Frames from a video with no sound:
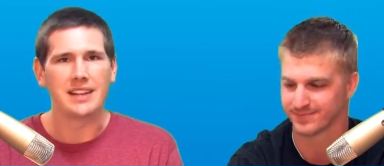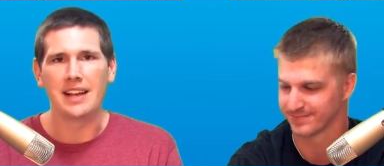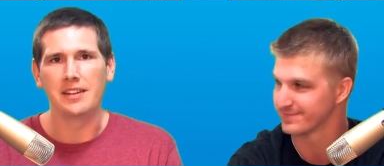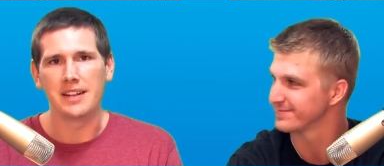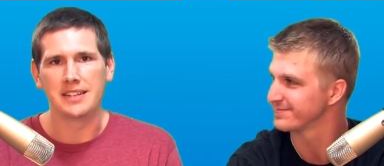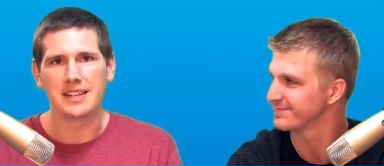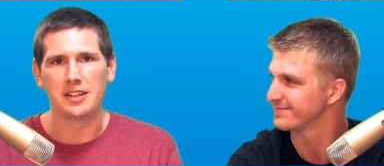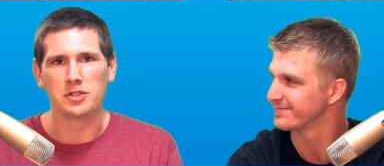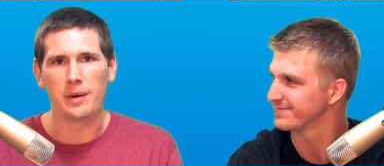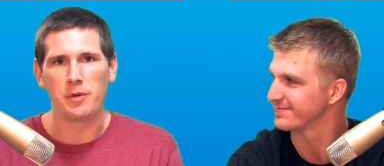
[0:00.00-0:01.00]
Speaker 1: like the aliens kind of
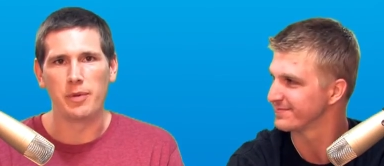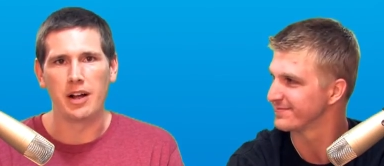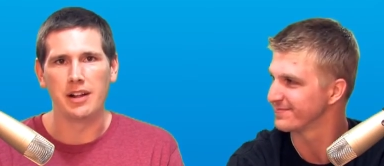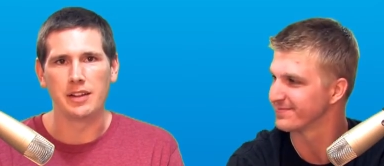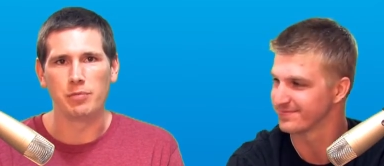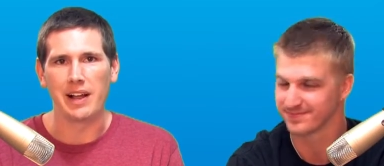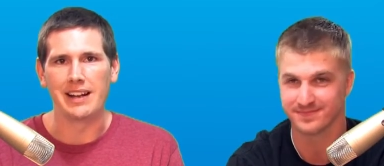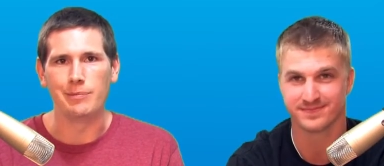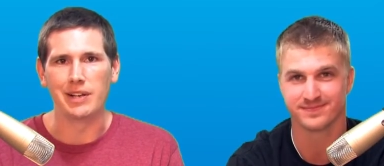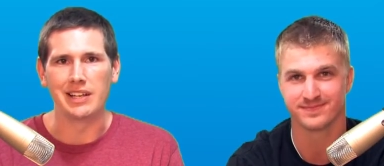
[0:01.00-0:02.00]
dropped the ball on the
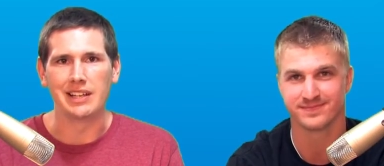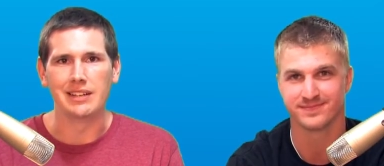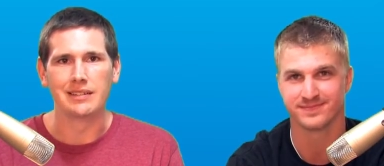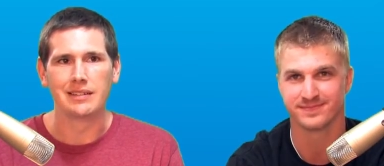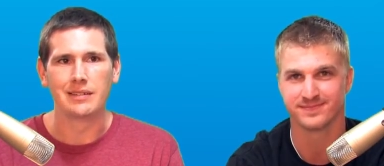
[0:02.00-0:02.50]
planet picking.